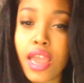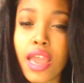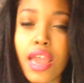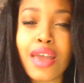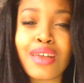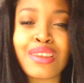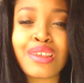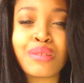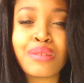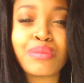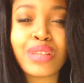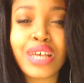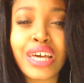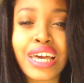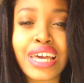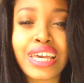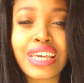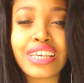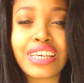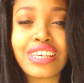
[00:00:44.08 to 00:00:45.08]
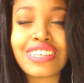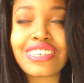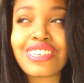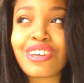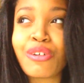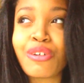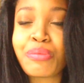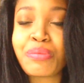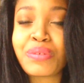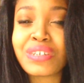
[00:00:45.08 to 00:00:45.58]
And I'm like,
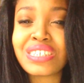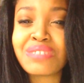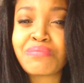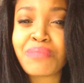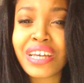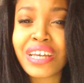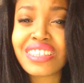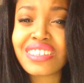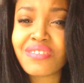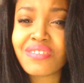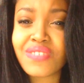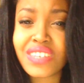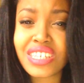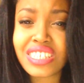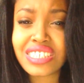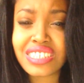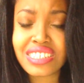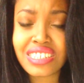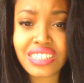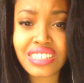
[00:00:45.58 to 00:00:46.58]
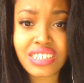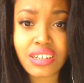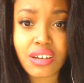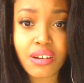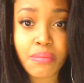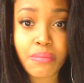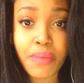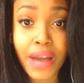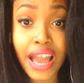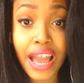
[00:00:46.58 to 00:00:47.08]
yo, perspective is such
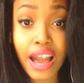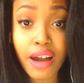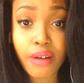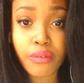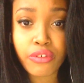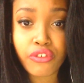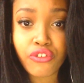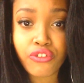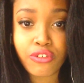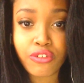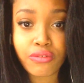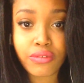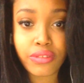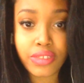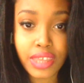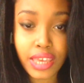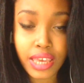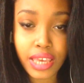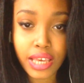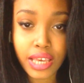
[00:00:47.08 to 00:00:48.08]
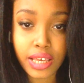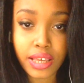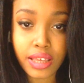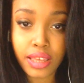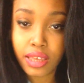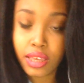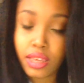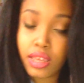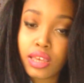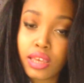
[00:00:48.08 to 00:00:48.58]
a powerful thing.
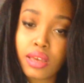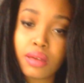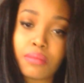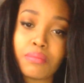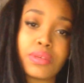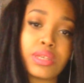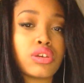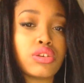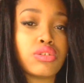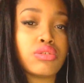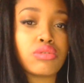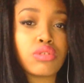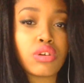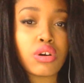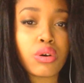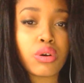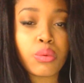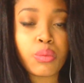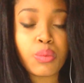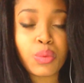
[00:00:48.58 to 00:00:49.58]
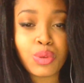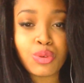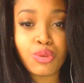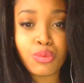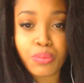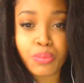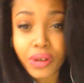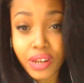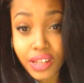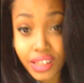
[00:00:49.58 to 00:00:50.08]
When you
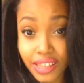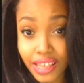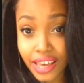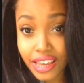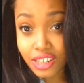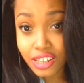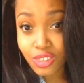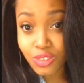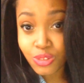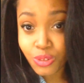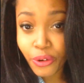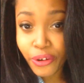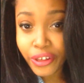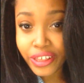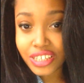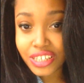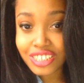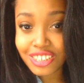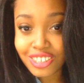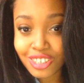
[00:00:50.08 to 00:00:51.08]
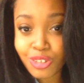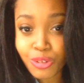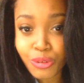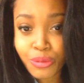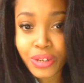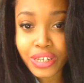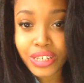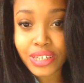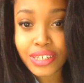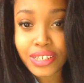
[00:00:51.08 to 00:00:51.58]
put a lot of thought into
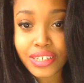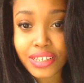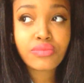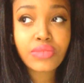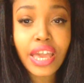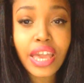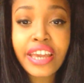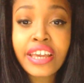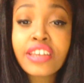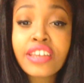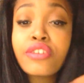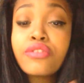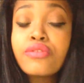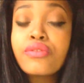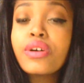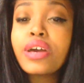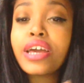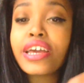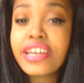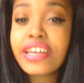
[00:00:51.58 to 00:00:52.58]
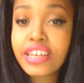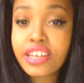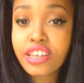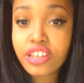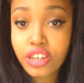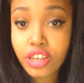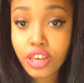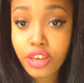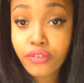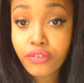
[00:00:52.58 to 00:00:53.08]
it, it
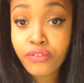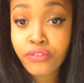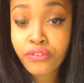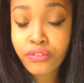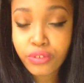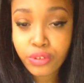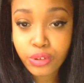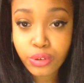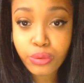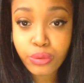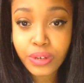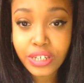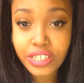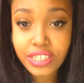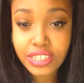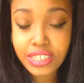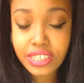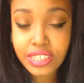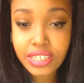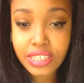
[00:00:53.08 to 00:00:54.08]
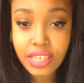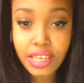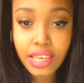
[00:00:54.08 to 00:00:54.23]
can influence